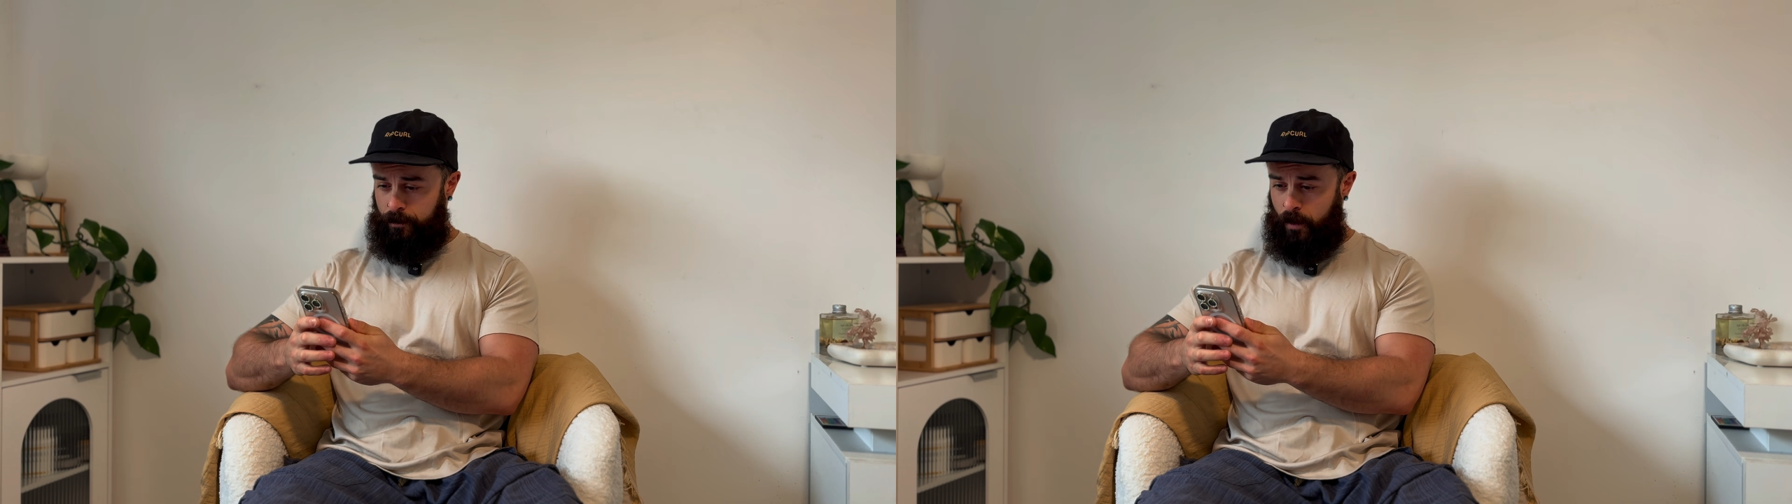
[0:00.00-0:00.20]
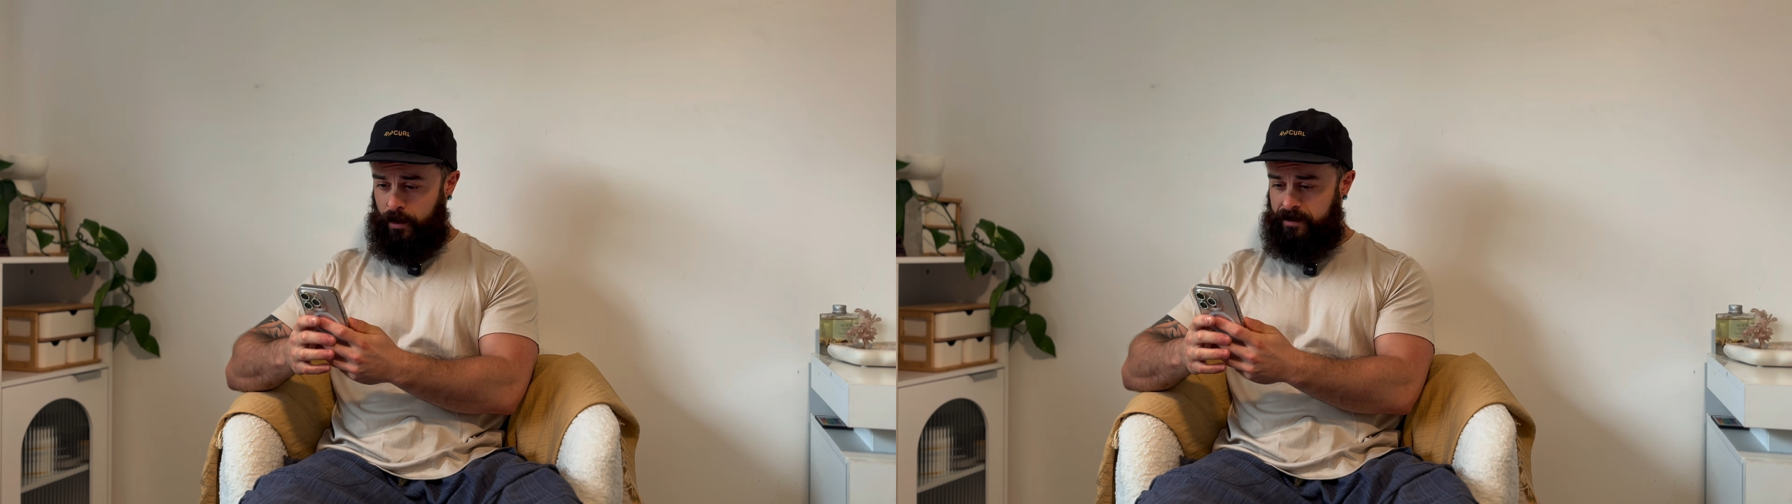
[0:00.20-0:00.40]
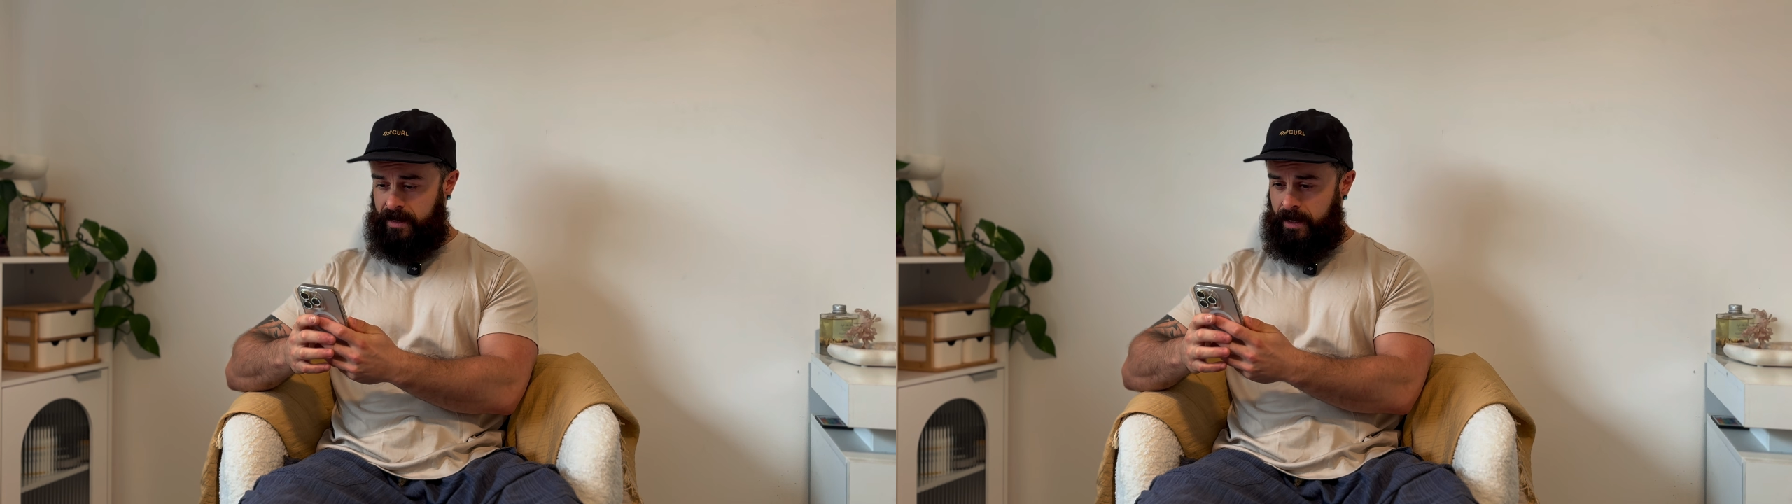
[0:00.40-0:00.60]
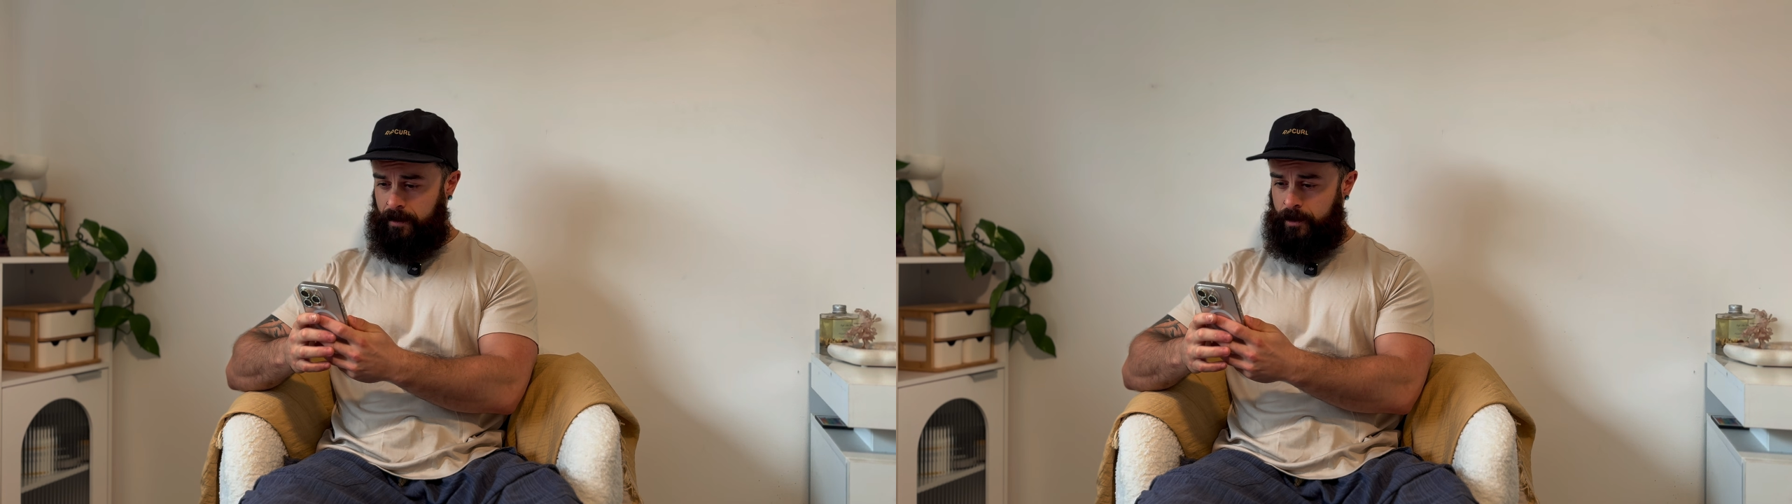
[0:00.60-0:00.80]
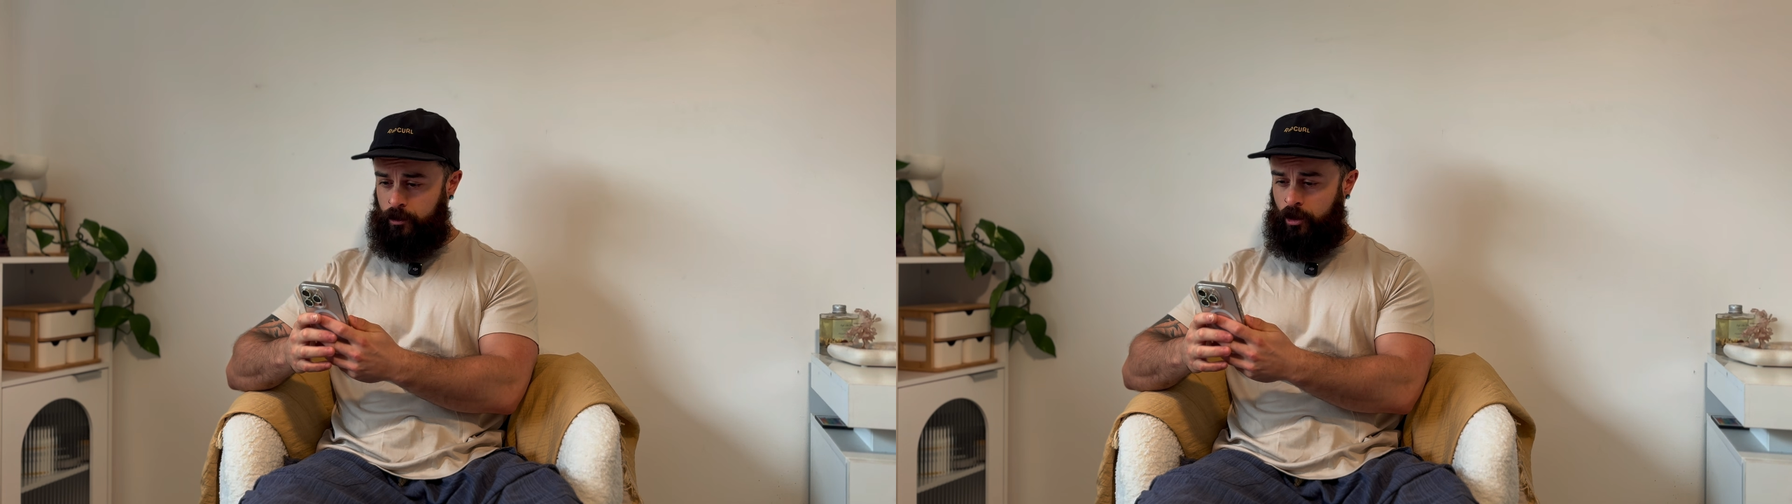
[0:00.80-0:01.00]
First
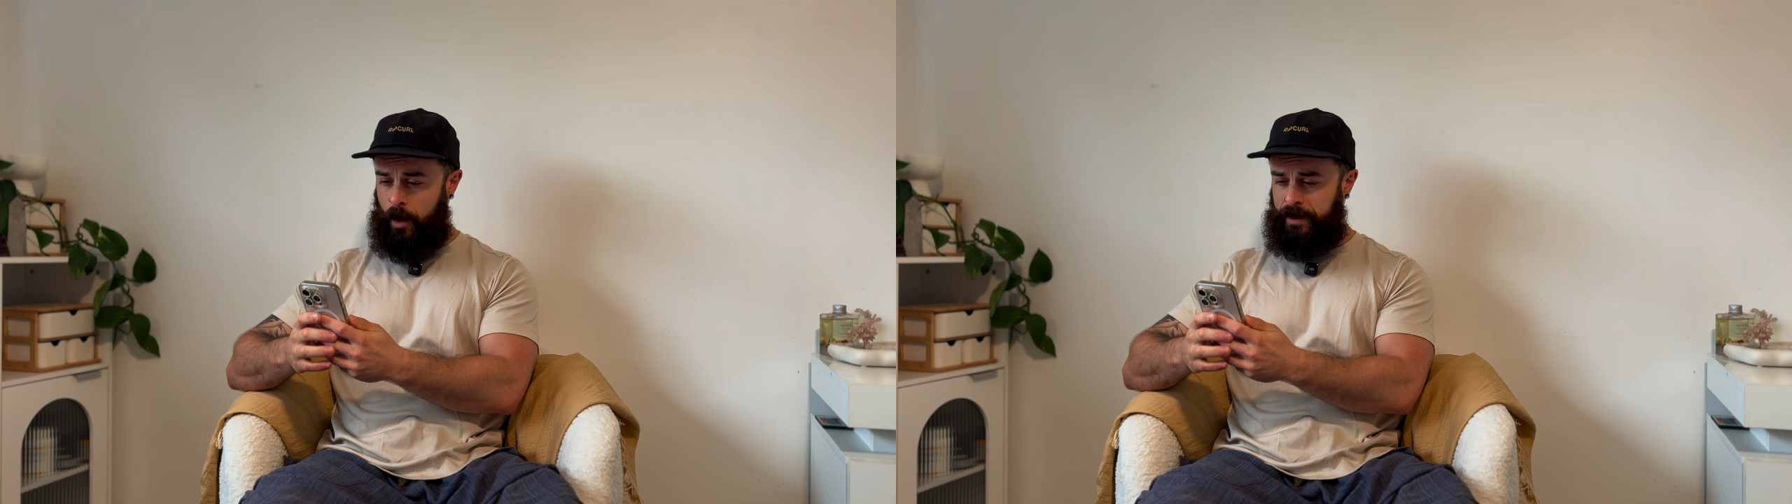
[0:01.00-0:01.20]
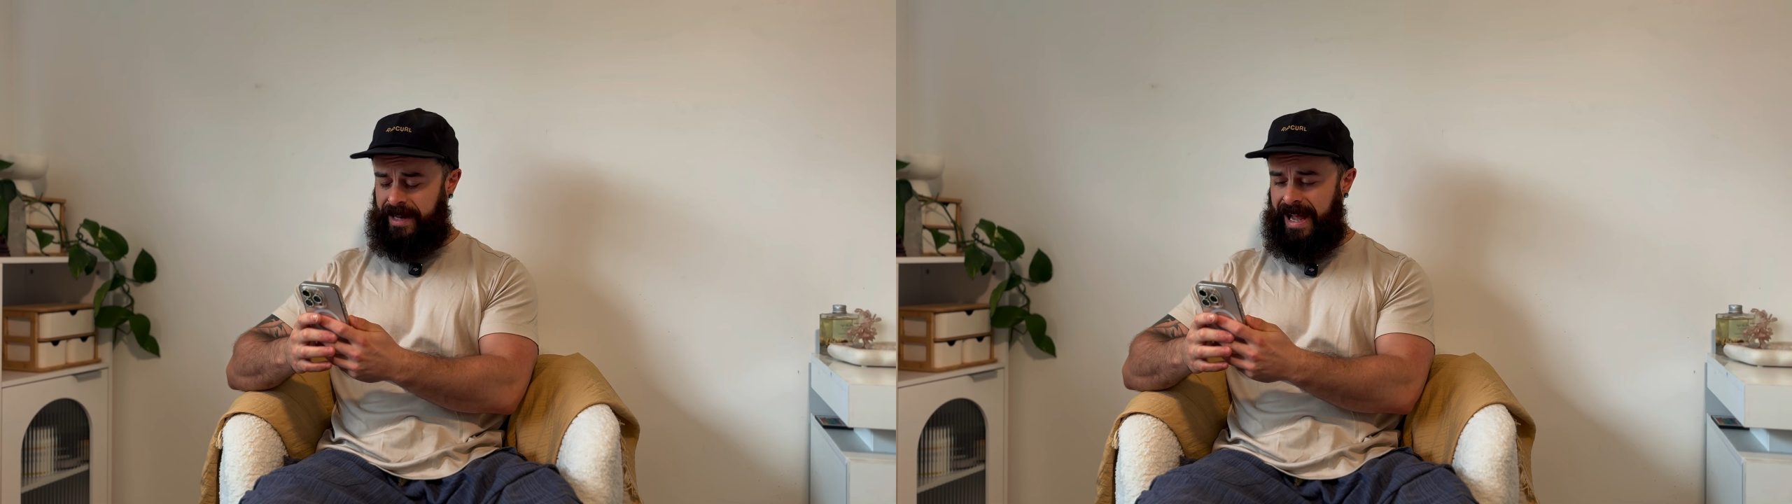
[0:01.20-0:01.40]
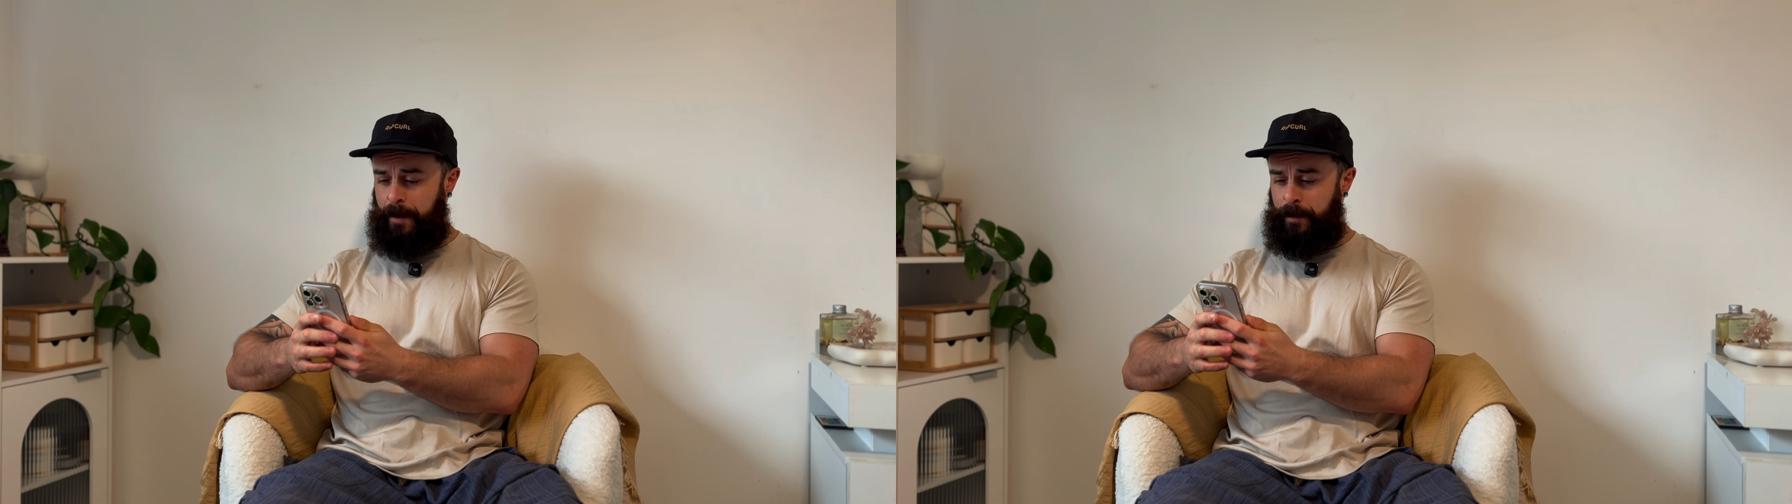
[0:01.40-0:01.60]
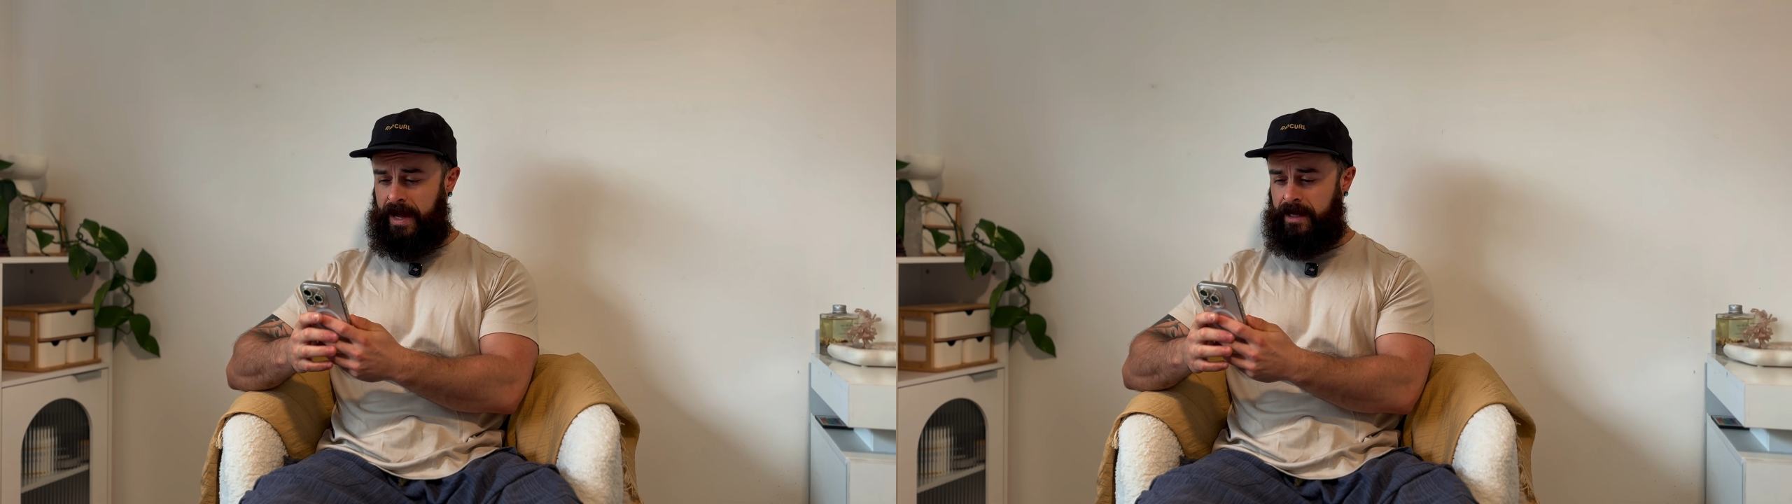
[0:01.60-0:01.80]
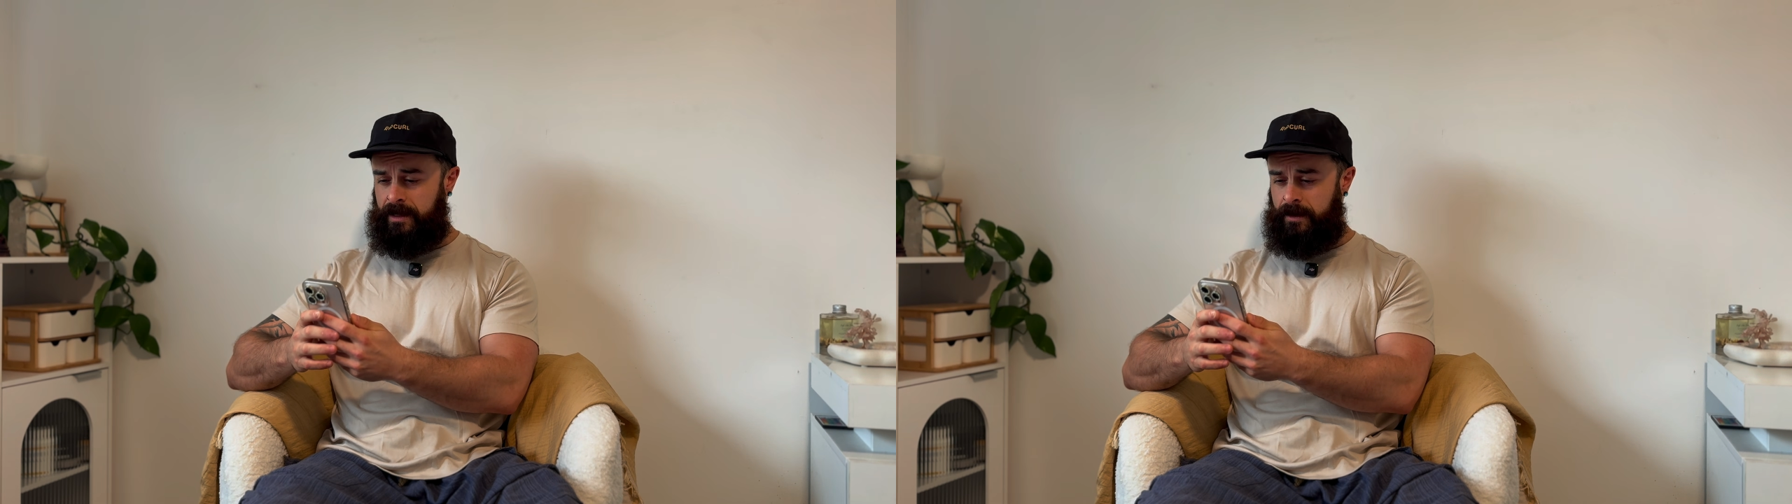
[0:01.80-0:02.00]
thing, you type in handpan,